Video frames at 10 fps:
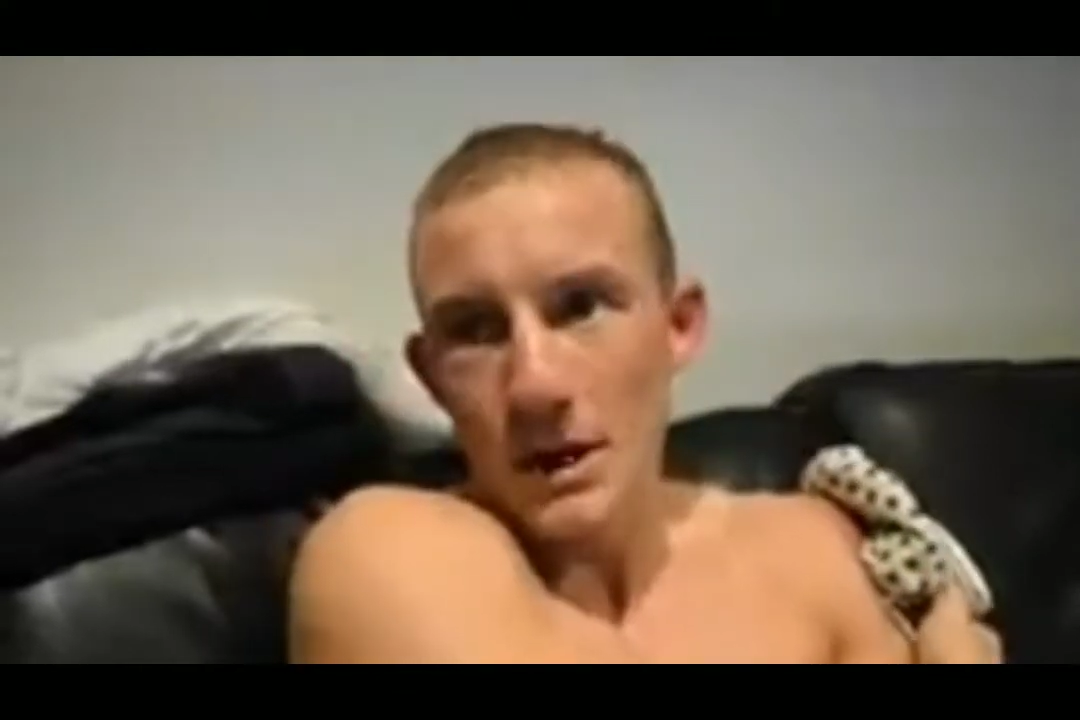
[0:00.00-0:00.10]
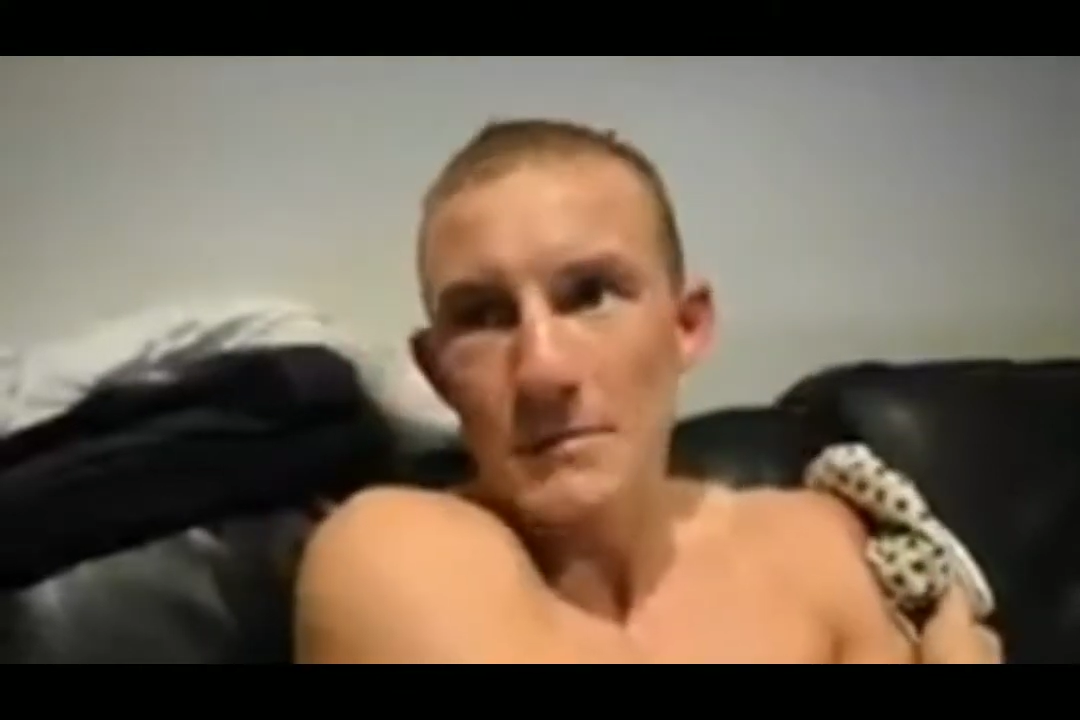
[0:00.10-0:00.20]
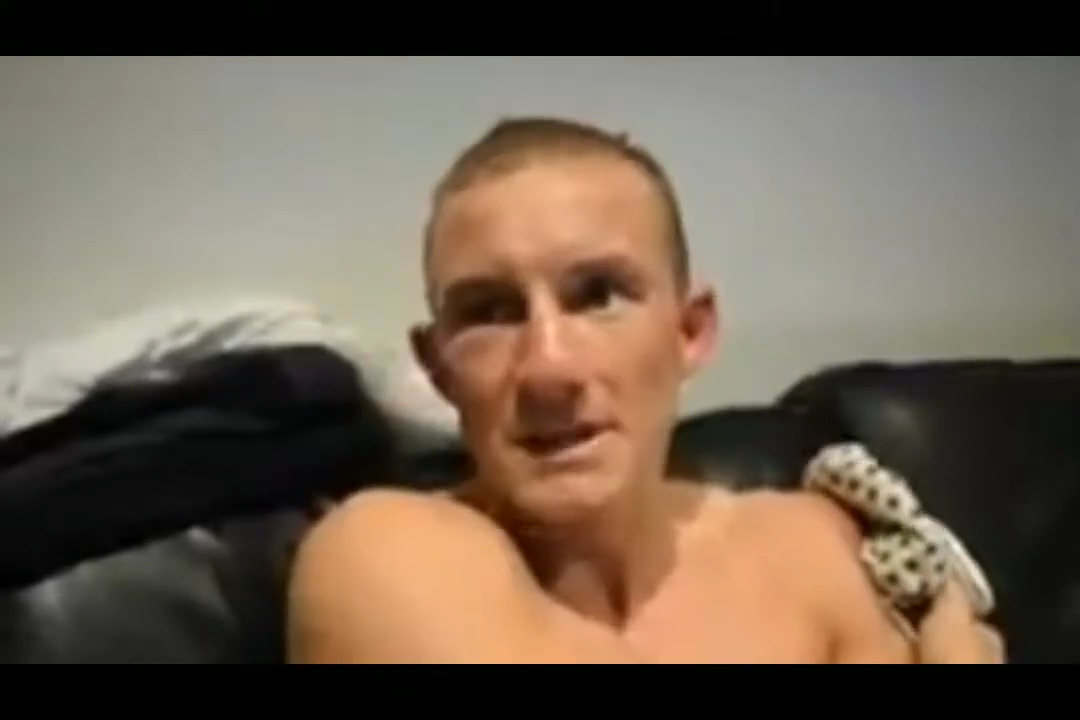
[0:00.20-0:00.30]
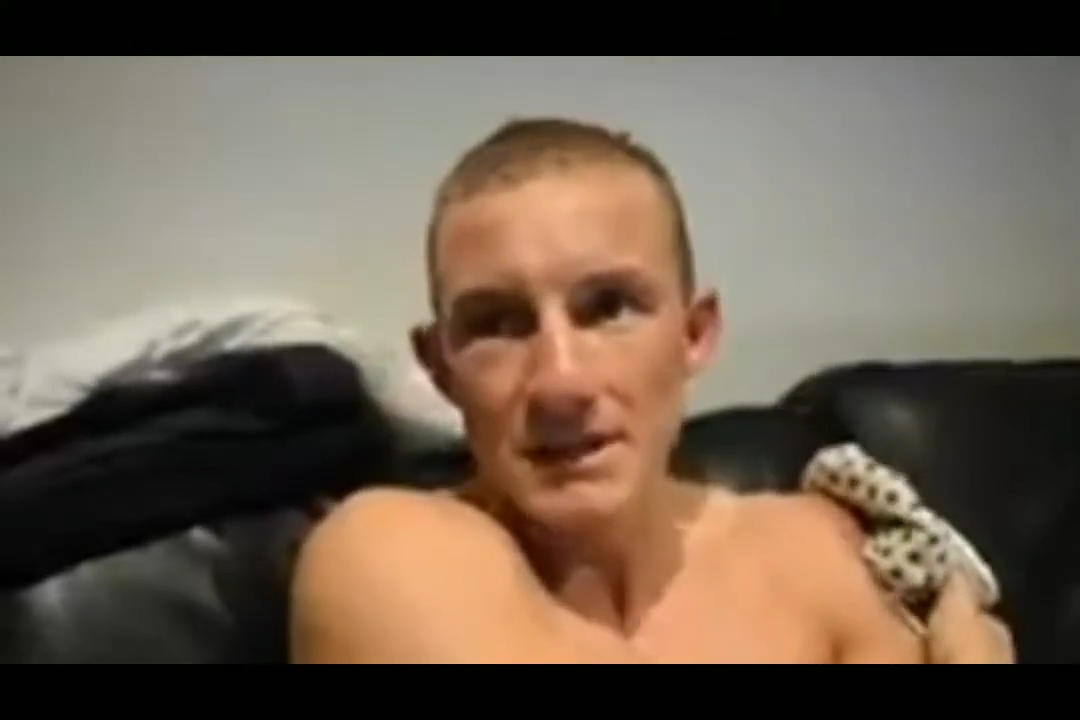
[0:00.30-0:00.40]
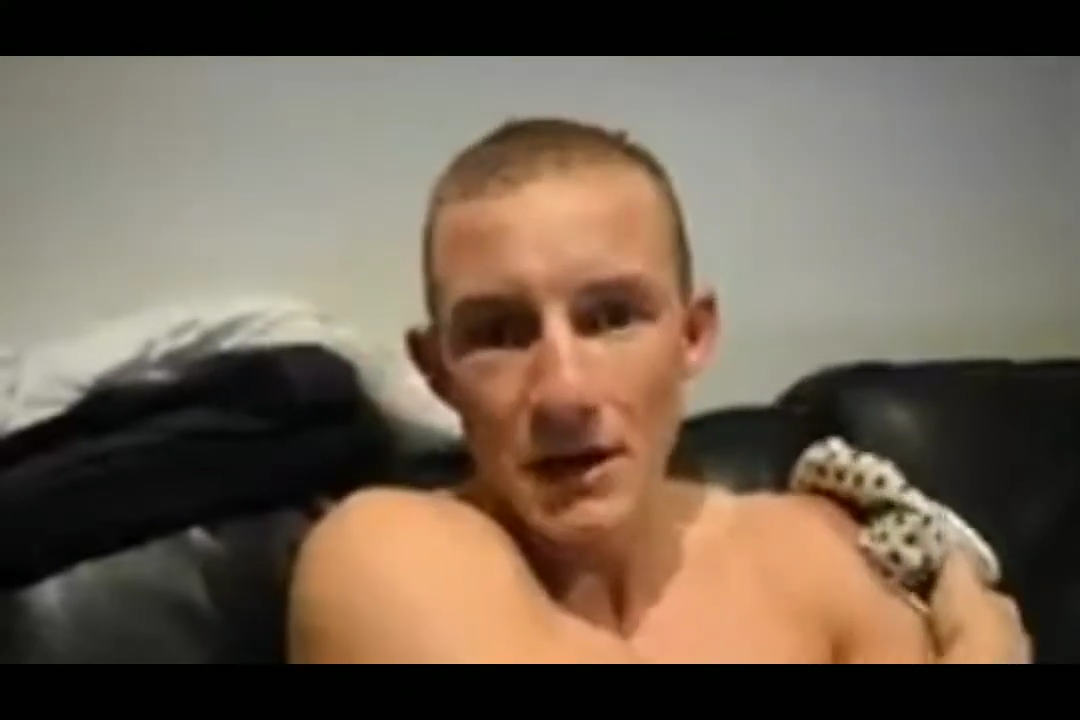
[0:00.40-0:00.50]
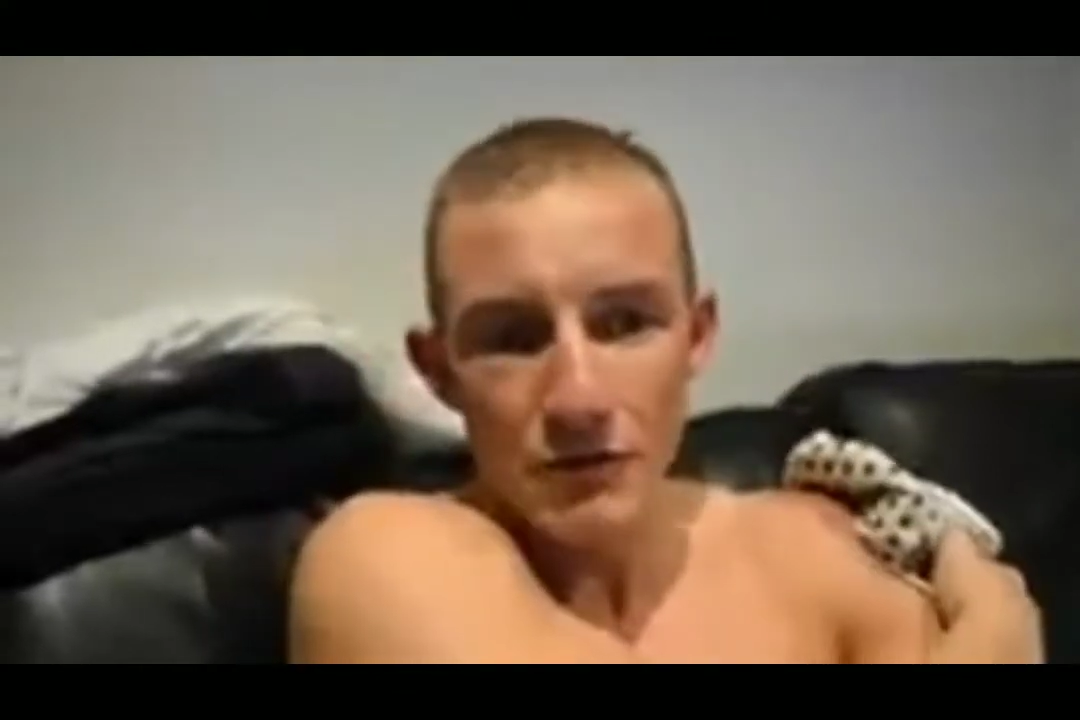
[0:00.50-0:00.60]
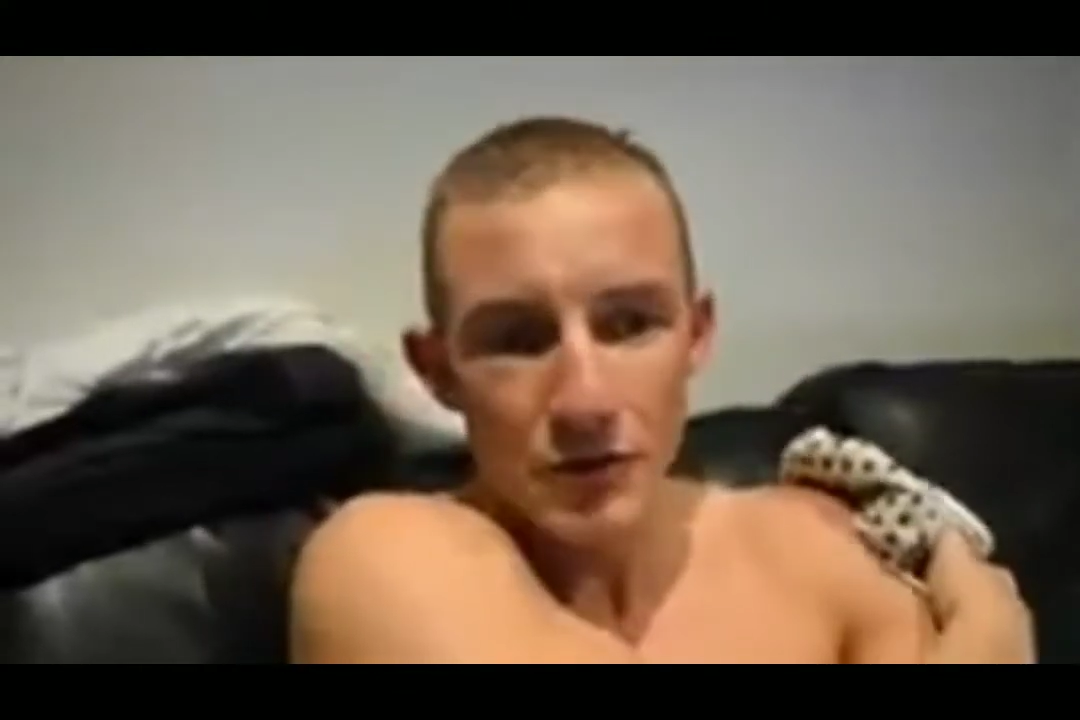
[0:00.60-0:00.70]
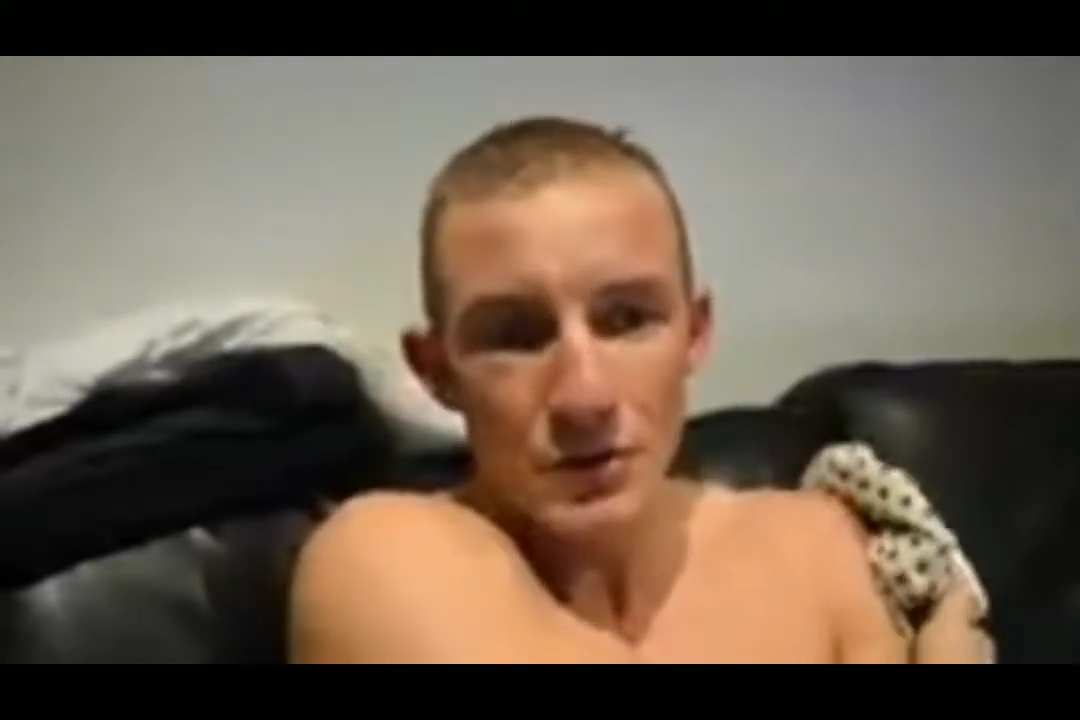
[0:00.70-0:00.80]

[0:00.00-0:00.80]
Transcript: them myself,